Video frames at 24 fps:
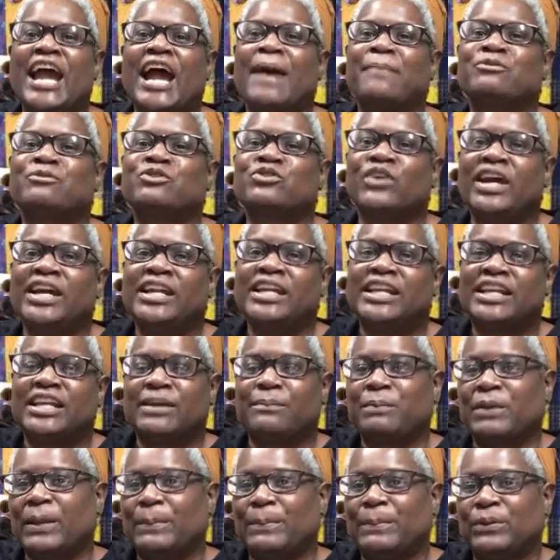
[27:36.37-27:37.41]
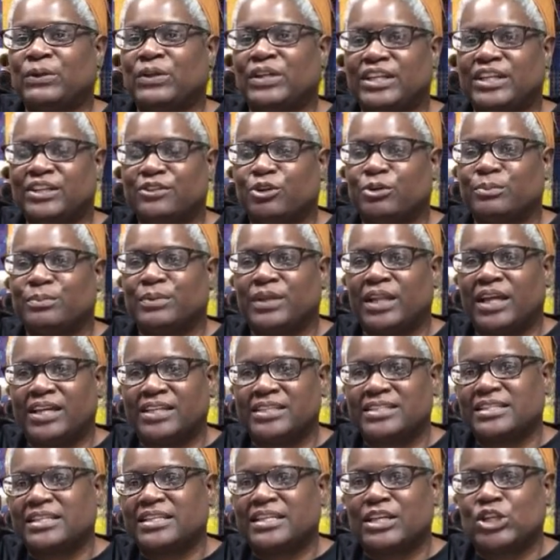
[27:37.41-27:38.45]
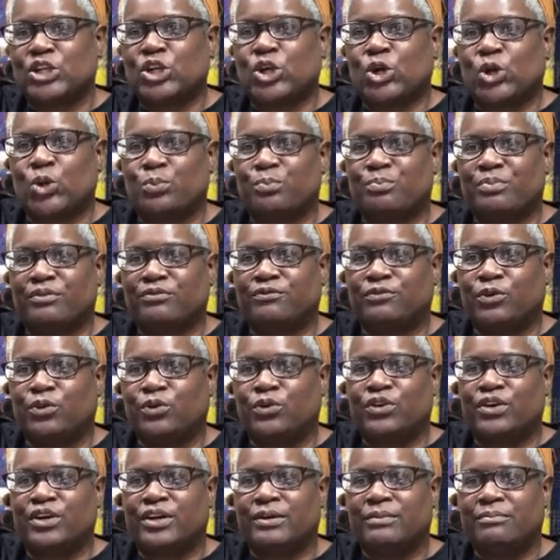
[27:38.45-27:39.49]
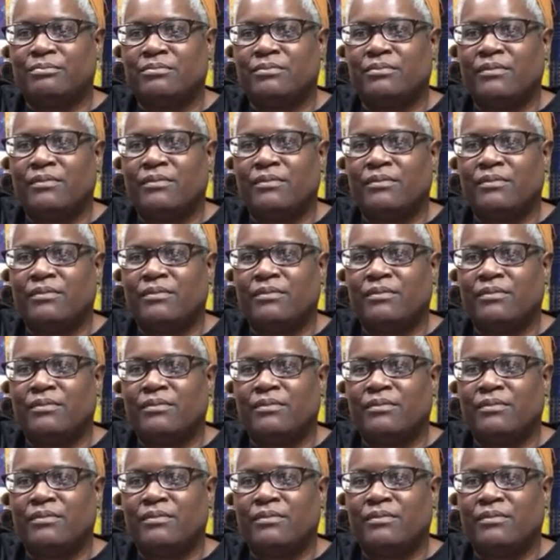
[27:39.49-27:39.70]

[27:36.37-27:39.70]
I'm trying to get people to get their blocks in before,